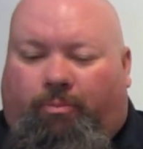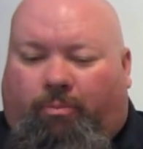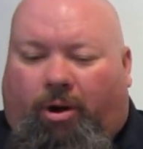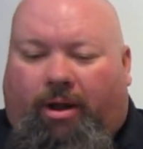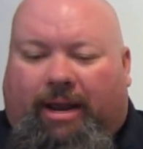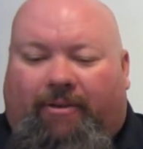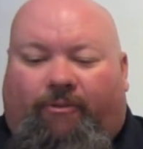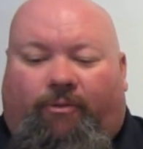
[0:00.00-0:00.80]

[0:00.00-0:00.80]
brought in